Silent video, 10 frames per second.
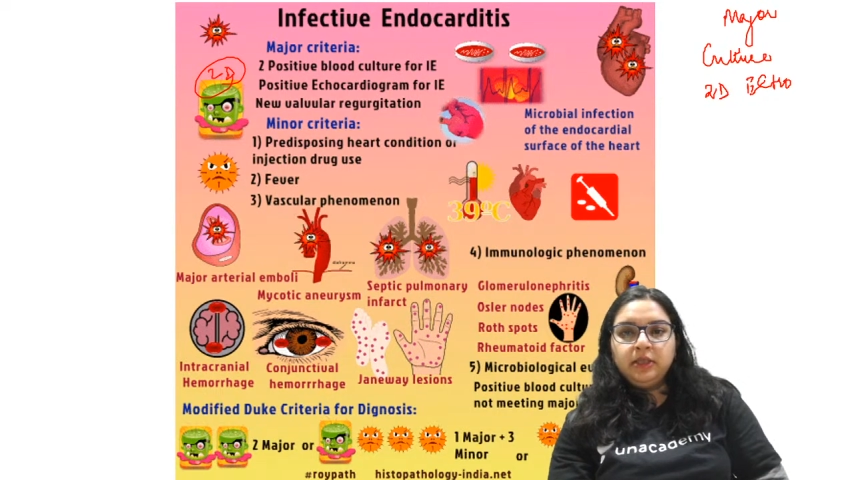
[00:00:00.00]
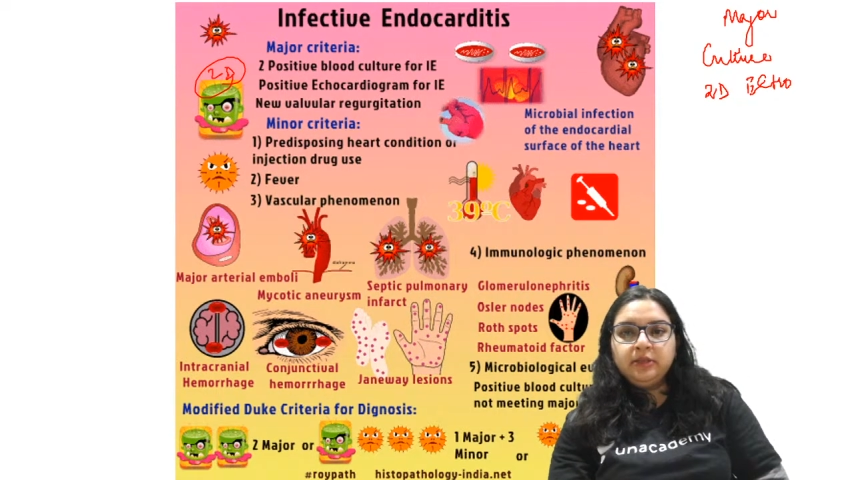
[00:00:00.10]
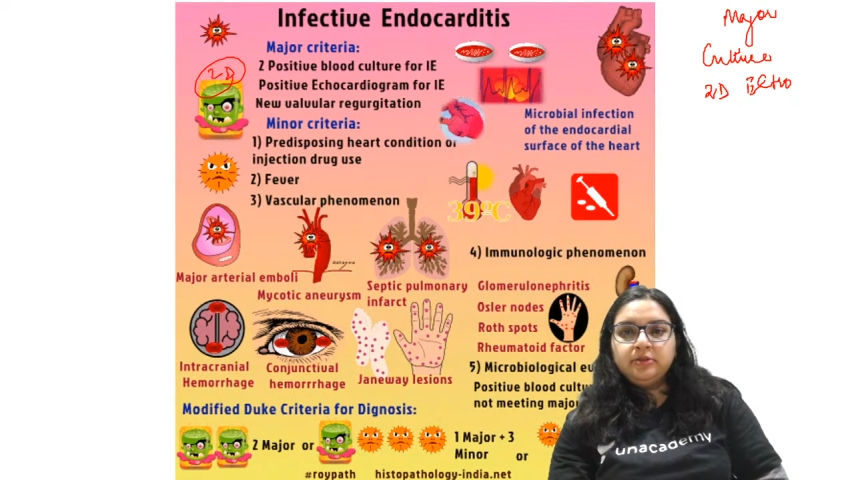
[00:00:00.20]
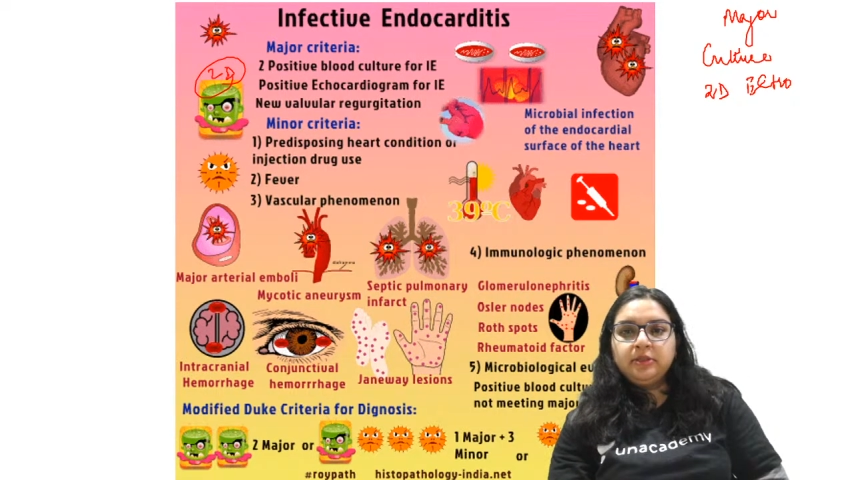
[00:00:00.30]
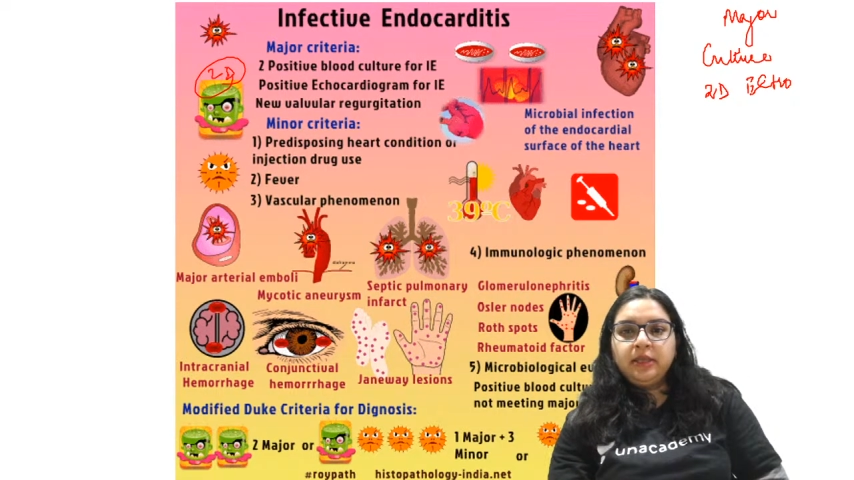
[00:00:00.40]

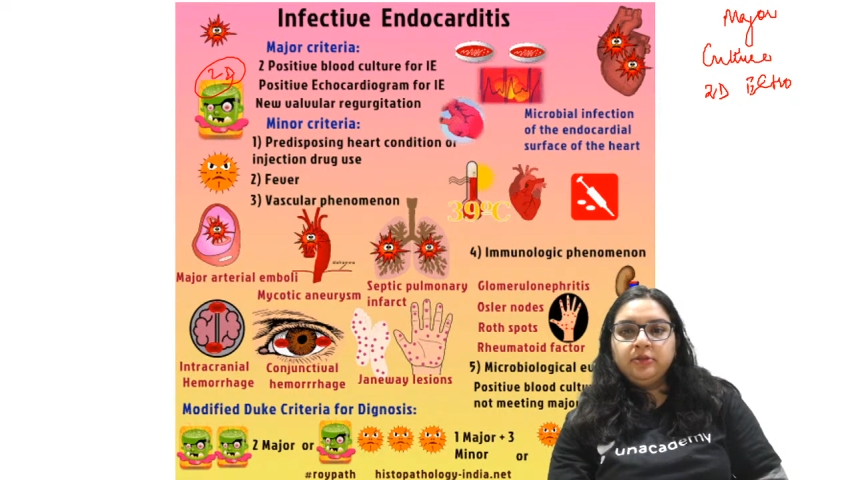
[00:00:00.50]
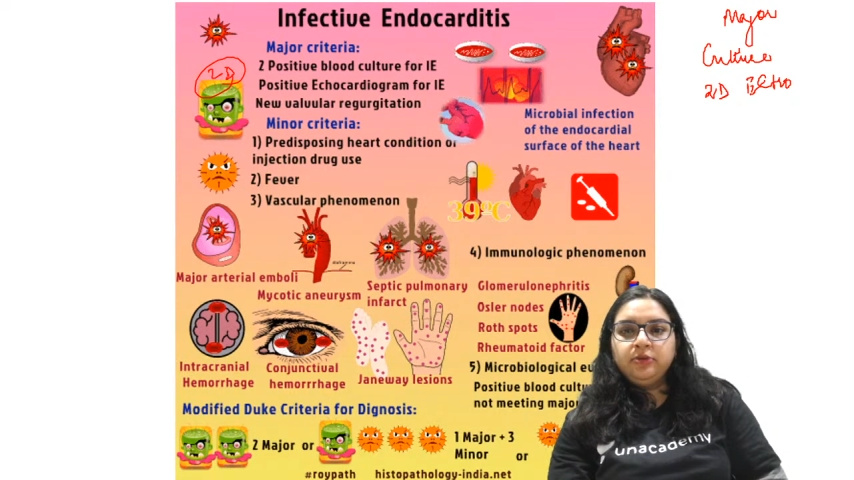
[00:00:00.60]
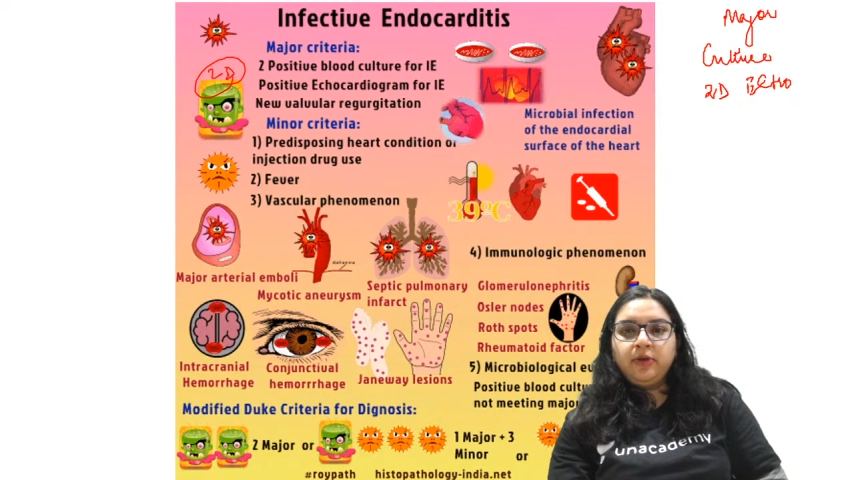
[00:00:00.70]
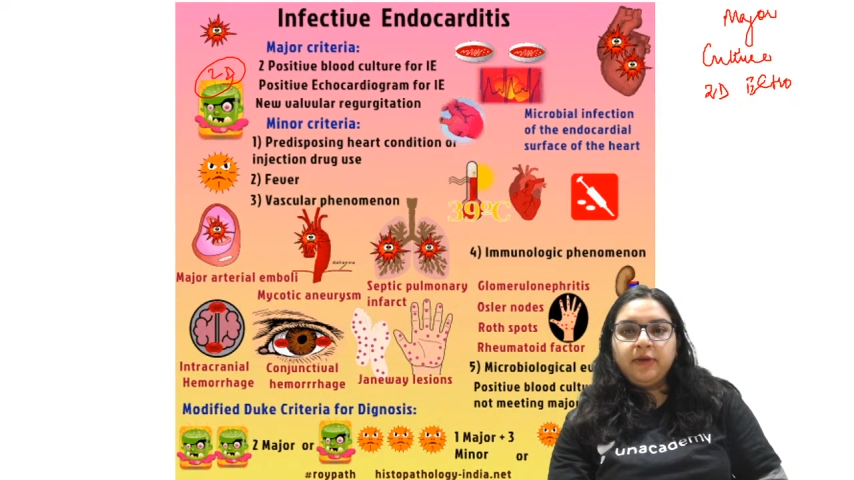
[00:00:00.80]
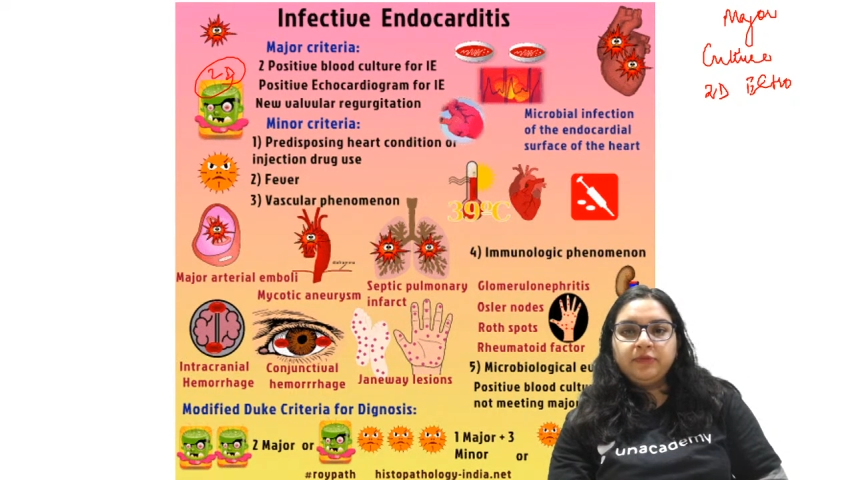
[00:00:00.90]
these
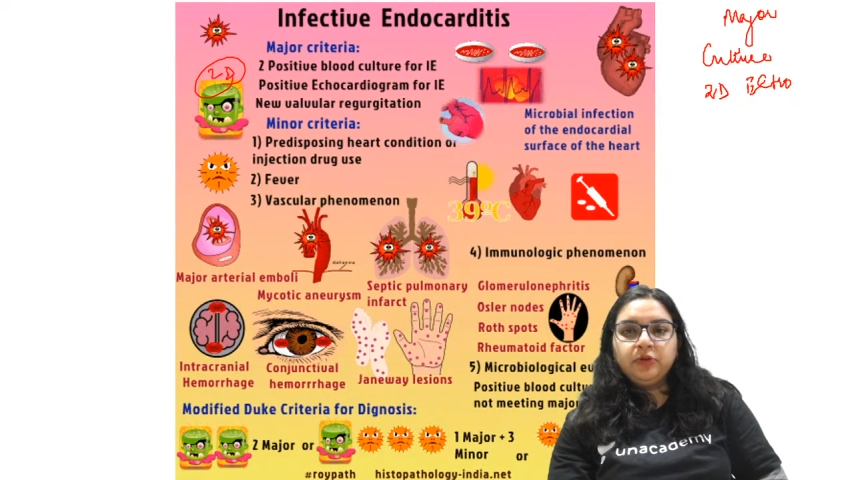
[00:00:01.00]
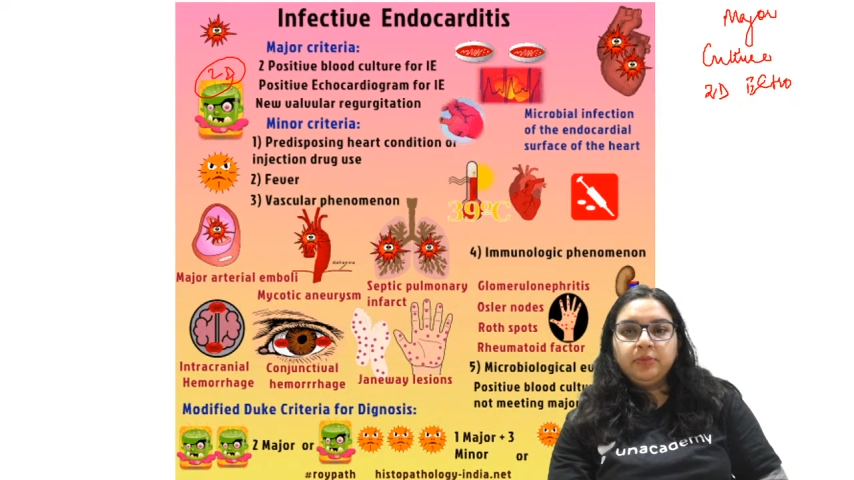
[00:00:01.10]
things you have to